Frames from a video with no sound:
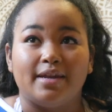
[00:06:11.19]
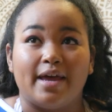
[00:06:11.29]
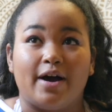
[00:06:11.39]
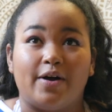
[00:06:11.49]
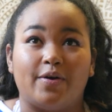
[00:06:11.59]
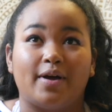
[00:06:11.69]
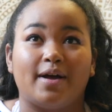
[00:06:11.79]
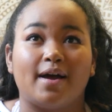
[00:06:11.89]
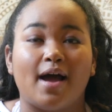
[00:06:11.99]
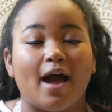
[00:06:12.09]
Now,
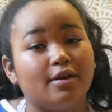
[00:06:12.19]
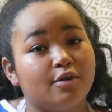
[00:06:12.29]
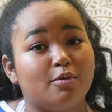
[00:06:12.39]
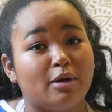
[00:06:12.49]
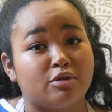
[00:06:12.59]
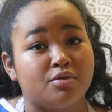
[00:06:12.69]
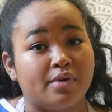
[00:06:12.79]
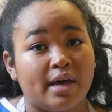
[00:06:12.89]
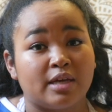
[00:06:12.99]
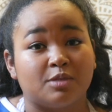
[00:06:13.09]
I don't know about you
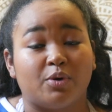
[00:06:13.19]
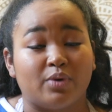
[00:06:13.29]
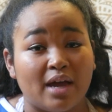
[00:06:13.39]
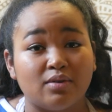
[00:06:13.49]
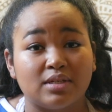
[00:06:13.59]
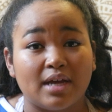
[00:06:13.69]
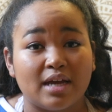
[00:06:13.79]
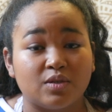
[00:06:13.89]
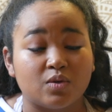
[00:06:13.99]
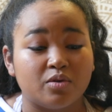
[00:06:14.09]
guys, but when I was in
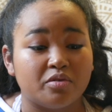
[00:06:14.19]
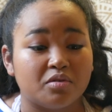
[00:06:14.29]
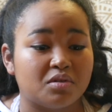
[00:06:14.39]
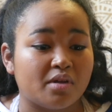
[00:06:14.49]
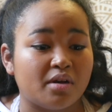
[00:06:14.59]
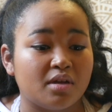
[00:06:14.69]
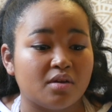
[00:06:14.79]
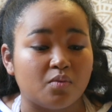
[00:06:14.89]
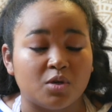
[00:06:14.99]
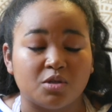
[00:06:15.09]
high school,
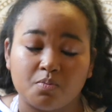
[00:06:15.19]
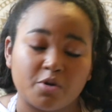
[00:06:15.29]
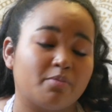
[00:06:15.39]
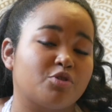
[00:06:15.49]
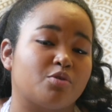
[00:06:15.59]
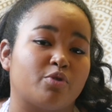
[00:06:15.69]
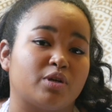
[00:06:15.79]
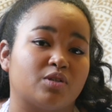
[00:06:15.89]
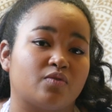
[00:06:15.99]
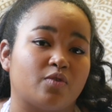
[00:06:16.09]
studying was pretty much a
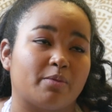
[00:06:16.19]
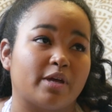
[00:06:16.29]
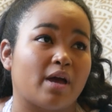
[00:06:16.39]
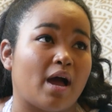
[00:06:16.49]
breeze for me.